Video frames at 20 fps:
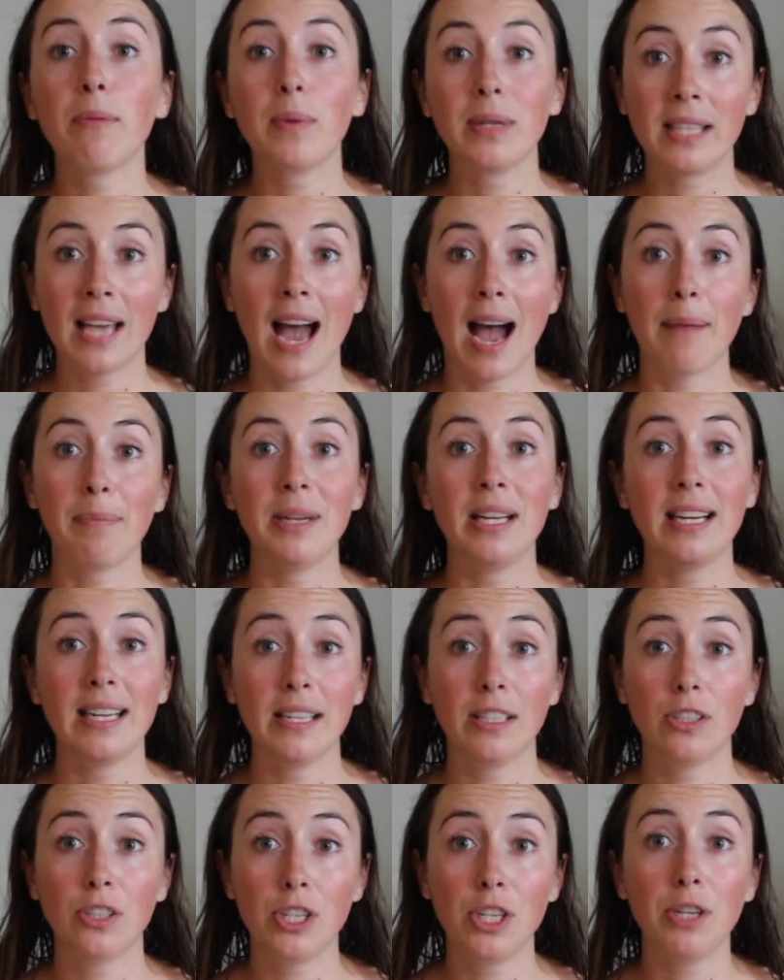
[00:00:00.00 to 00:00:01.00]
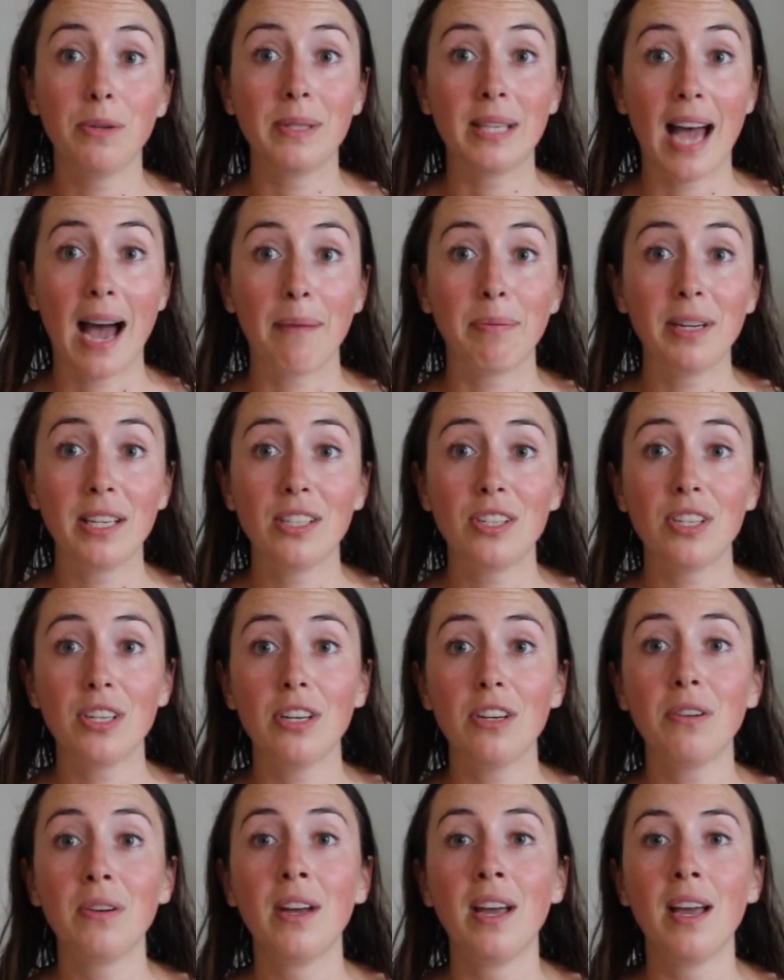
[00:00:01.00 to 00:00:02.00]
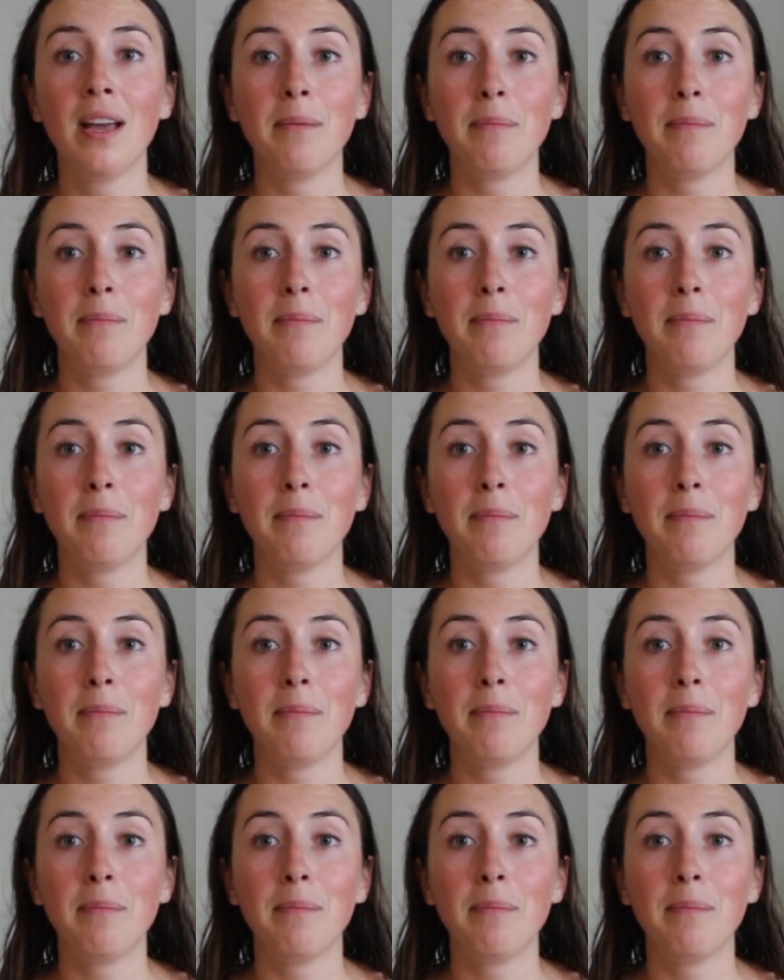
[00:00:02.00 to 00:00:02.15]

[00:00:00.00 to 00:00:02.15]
what's happening to you is happening to you,